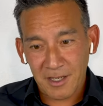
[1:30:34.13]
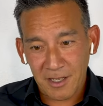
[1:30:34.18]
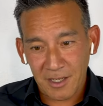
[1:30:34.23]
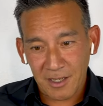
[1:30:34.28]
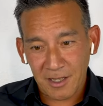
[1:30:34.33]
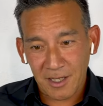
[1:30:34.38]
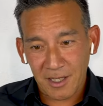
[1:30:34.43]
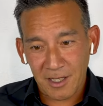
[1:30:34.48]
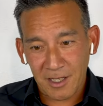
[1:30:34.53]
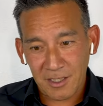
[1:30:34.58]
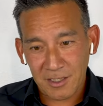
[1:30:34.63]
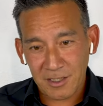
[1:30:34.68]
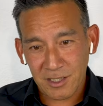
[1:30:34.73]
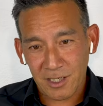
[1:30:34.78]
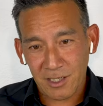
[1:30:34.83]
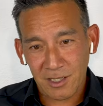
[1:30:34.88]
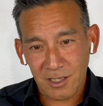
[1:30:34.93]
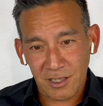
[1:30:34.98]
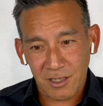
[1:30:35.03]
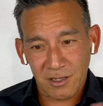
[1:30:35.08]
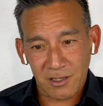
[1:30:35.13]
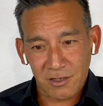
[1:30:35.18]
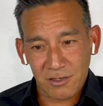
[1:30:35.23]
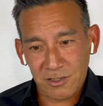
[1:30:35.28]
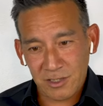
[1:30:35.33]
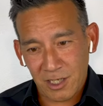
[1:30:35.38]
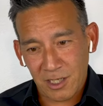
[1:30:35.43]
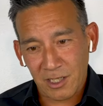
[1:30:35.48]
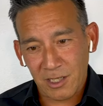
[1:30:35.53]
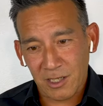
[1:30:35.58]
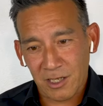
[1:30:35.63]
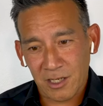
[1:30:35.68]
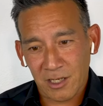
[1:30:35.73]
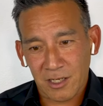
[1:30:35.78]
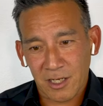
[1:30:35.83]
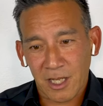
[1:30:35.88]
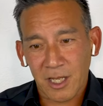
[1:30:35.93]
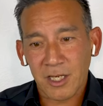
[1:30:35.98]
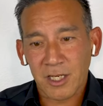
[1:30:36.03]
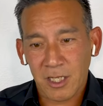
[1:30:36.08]
and they get suddenly, they're suddenly
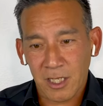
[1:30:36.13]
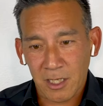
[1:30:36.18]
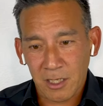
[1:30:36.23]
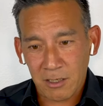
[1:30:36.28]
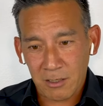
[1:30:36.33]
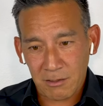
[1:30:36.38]
an AD,